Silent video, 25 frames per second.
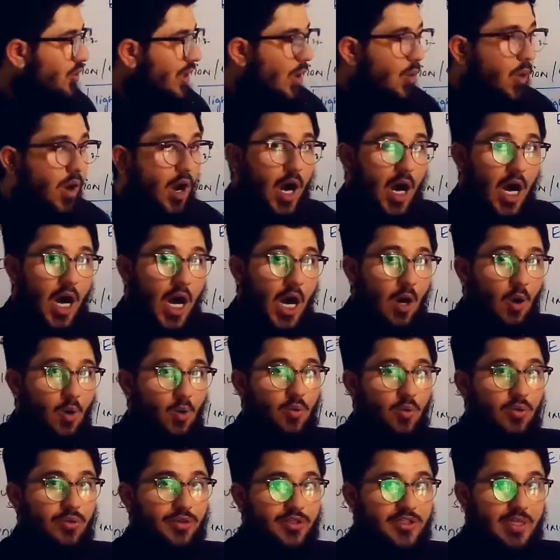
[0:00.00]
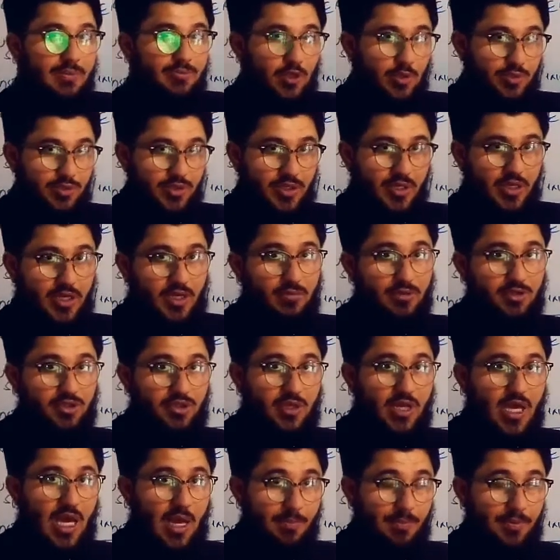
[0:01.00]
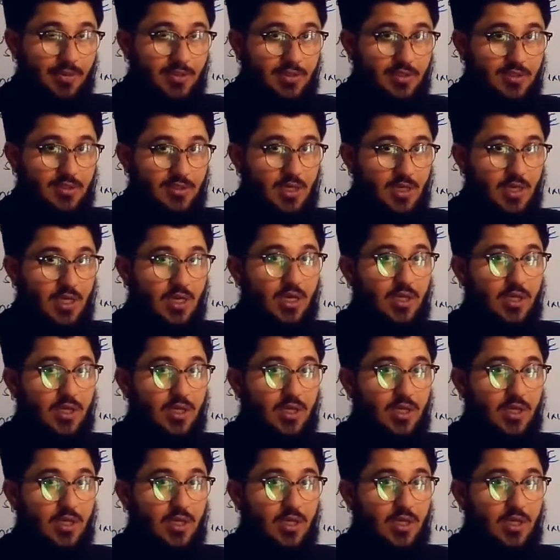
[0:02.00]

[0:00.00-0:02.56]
now how this absorption and emission happens,